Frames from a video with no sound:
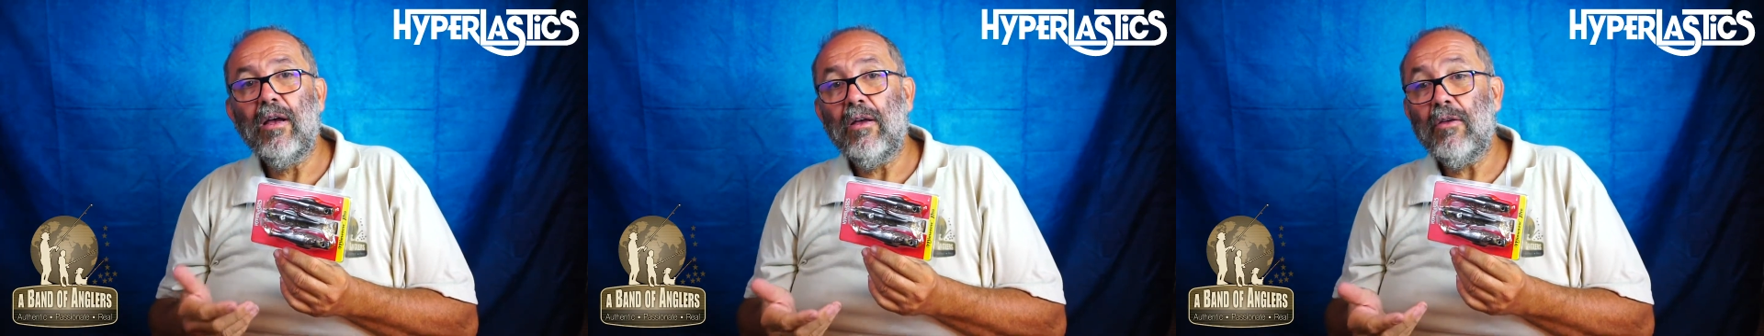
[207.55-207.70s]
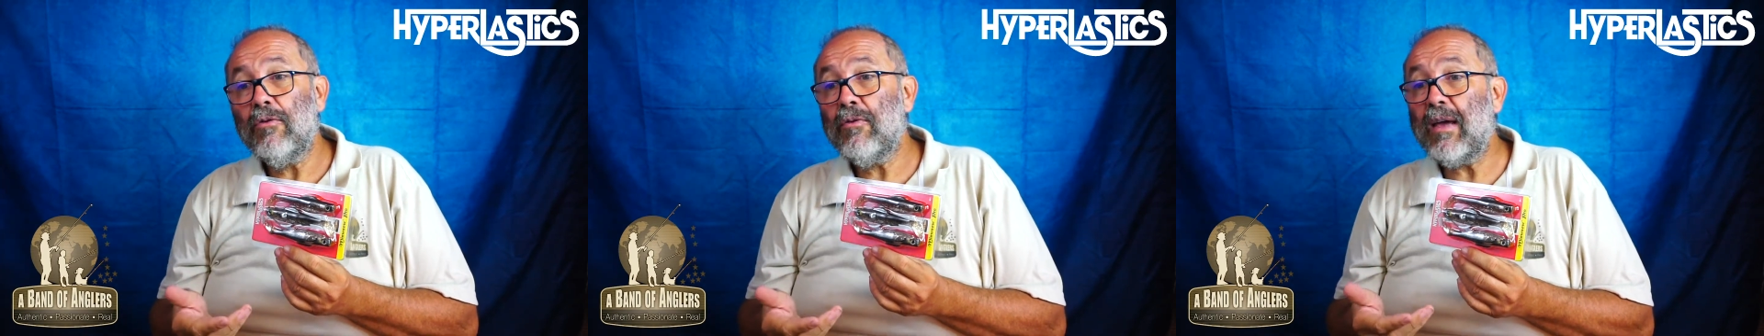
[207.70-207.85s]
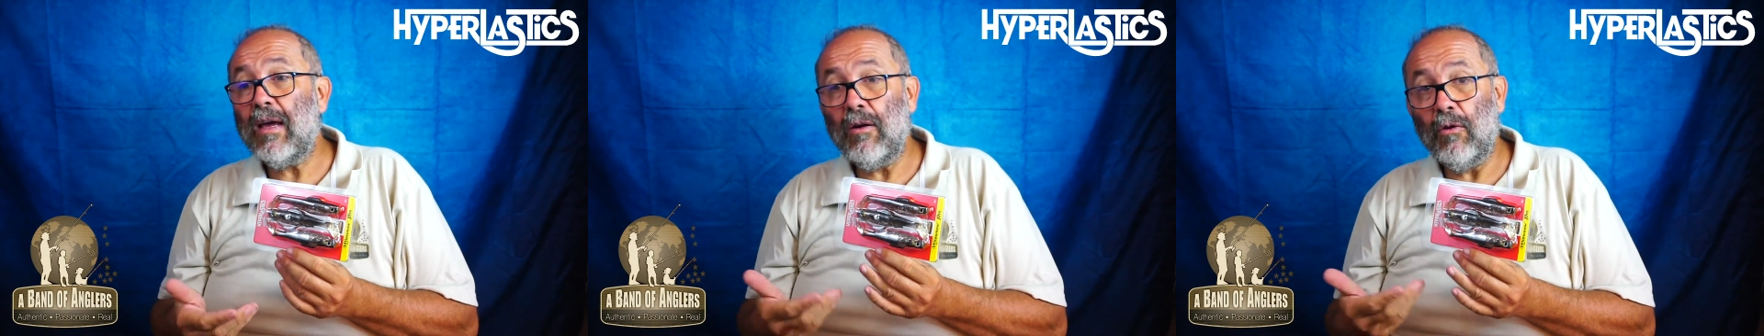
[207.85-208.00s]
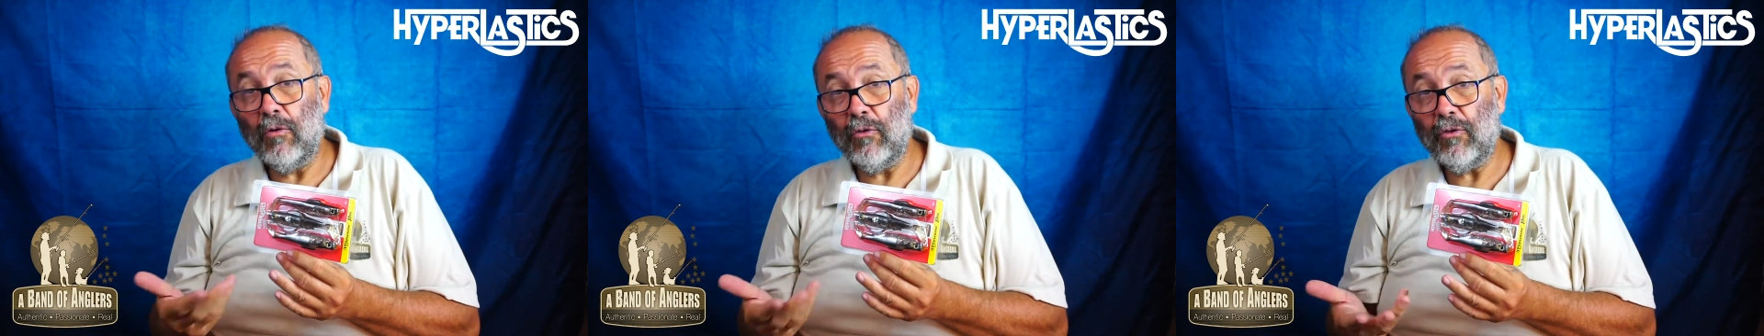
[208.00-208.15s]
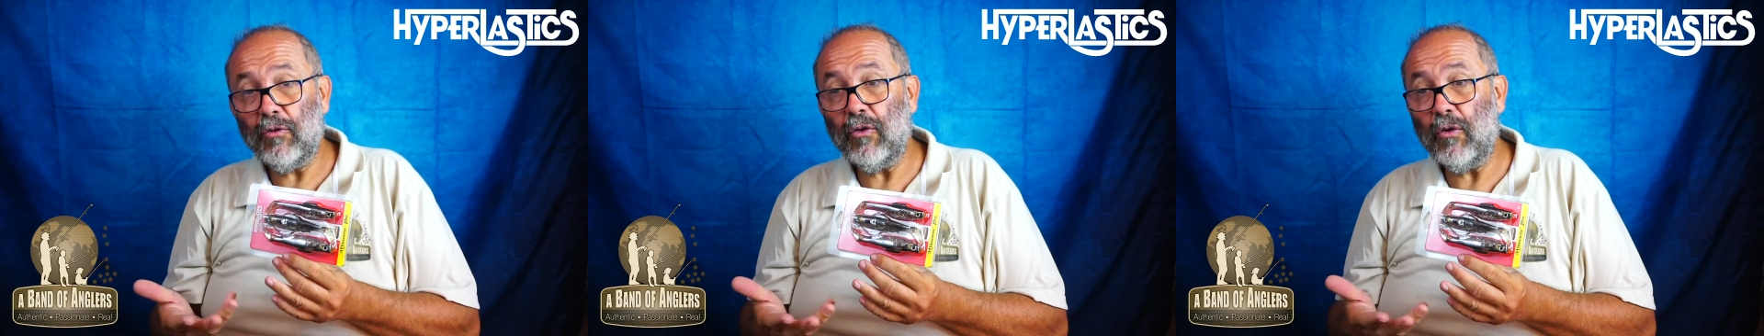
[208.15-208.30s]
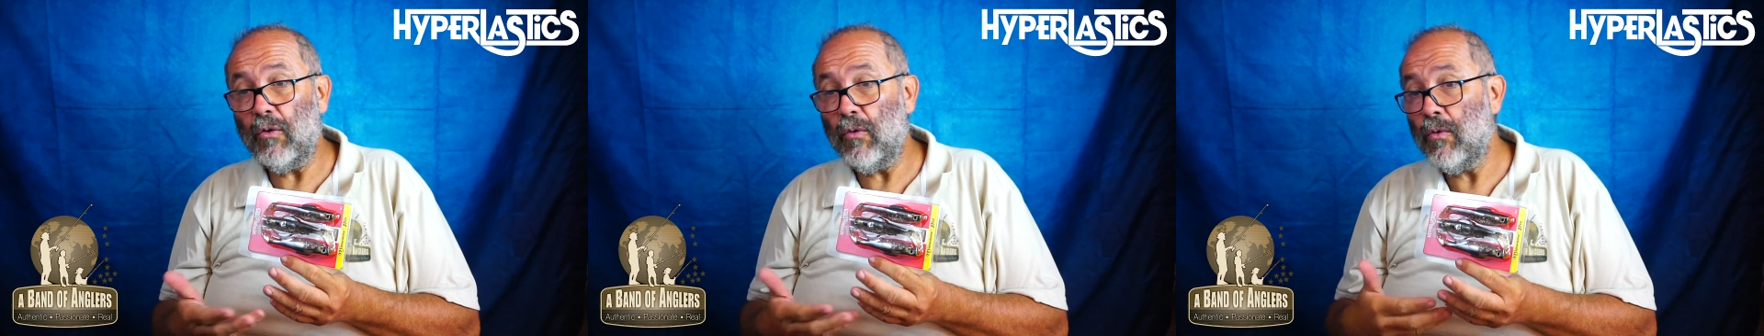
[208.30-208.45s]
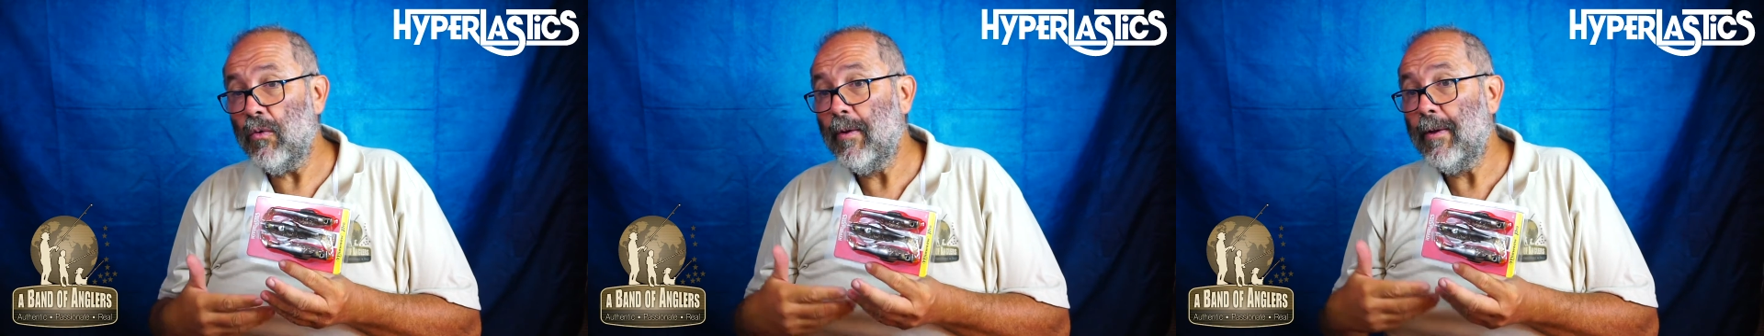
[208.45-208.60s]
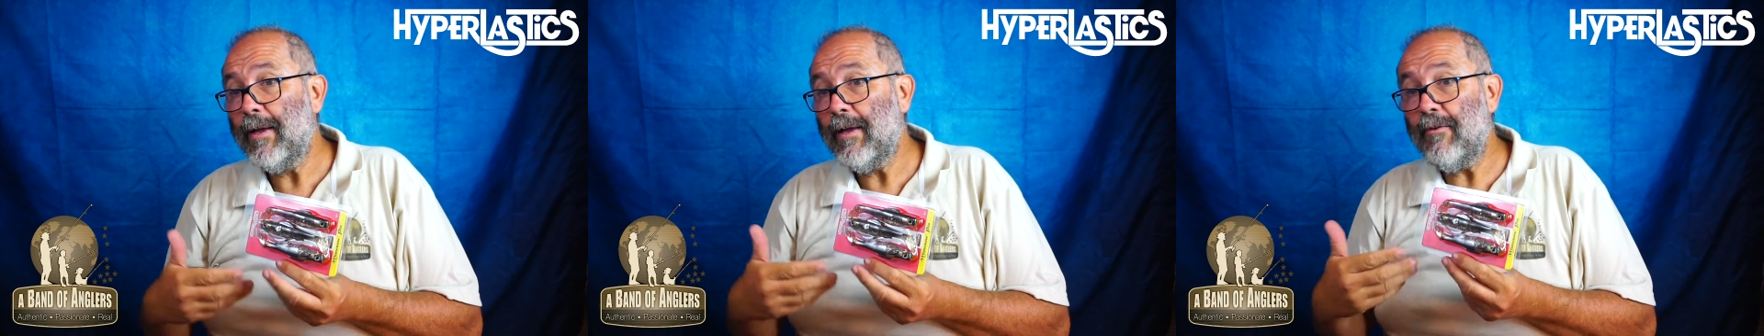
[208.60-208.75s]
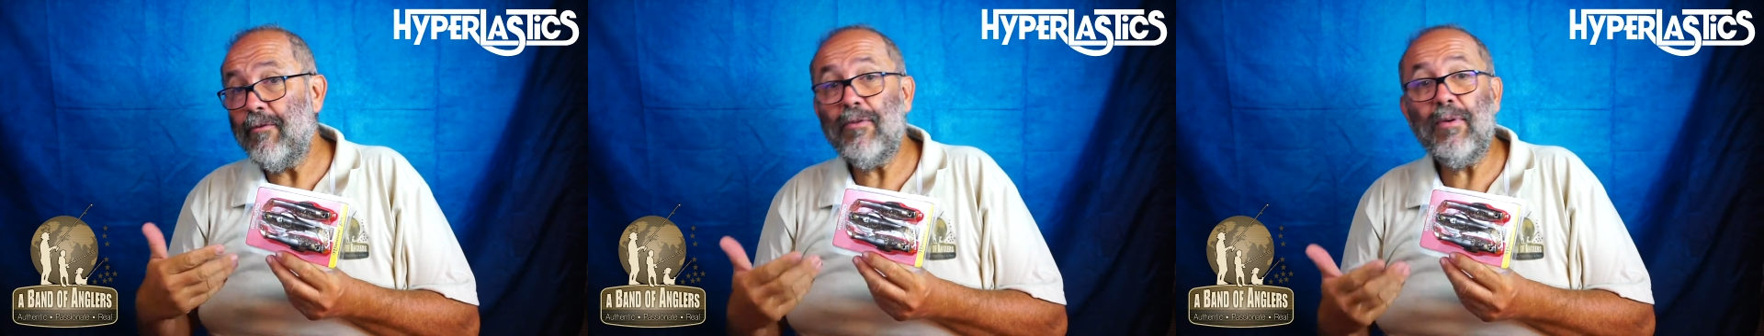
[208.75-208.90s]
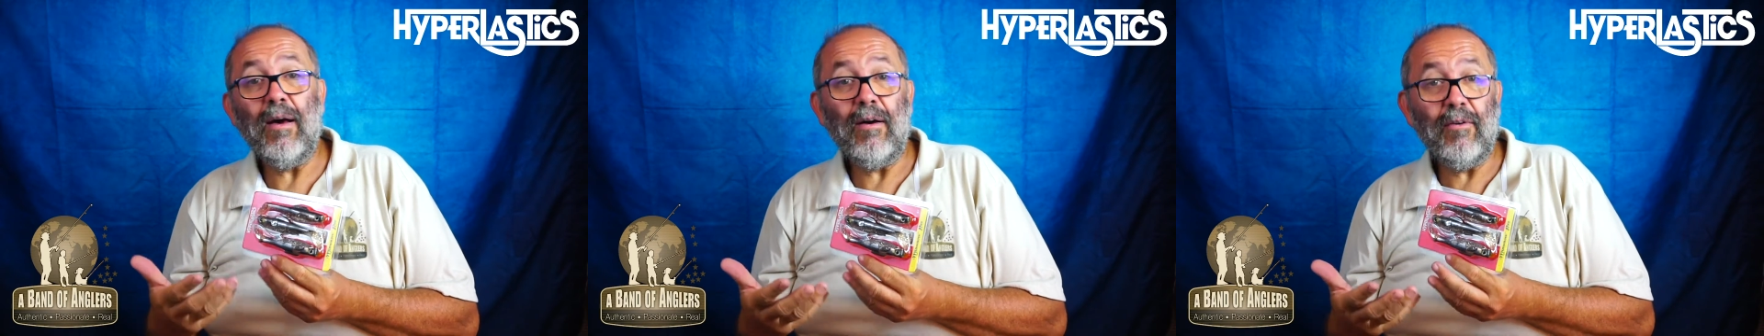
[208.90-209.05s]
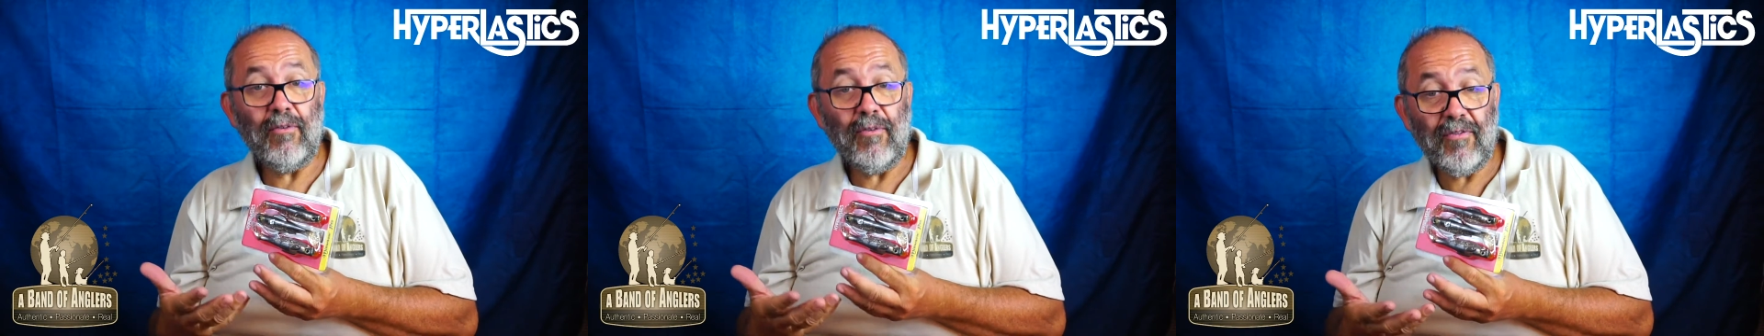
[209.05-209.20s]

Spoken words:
You can also, if you have a